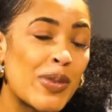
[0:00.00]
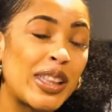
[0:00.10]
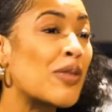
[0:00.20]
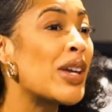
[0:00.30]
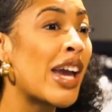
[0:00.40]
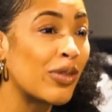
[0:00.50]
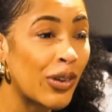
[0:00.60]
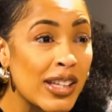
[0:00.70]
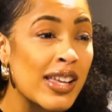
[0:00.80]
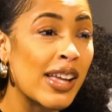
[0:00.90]
Right. But then we have
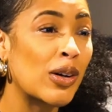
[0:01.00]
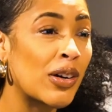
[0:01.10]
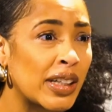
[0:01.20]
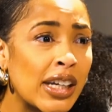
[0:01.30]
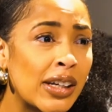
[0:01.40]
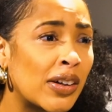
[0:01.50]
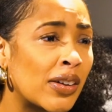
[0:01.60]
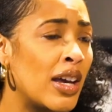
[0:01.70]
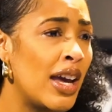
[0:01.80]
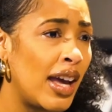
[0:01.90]
greats like Lauryn
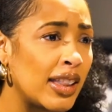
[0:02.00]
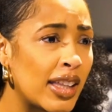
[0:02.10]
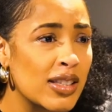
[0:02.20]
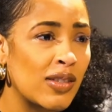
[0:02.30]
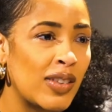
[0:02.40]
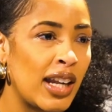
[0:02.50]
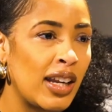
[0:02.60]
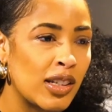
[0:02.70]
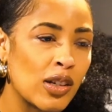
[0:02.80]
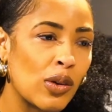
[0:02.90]
Hill mm-hmm. and things of
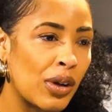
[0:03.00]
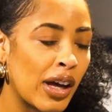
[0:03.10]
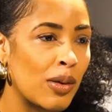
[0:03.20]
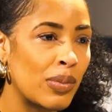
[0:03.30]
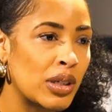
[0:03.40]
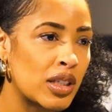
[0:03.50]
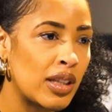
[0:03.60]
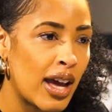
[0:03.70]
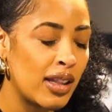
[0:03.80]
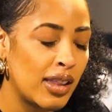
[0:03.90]
that nature who kind of push
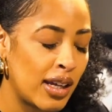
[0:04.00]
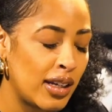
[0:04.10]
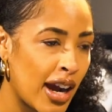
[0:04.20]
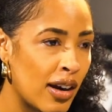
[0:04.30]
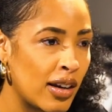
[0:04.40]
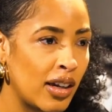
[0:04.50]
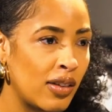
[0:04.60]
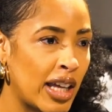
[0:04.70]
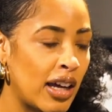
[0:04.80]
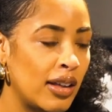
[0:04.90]
that that
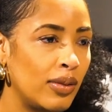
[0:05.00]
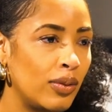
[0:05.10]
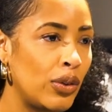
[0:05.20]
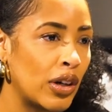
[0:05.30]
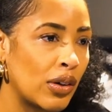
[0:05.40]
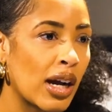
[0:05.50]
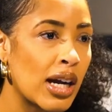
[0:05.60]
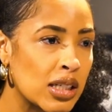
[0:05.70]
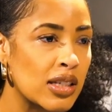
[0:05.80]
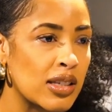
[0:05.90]
narrative, that, you know,
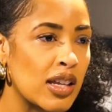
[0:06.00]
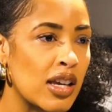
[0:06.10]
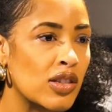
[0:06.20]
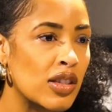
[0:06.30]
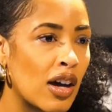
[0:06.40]
consciousness.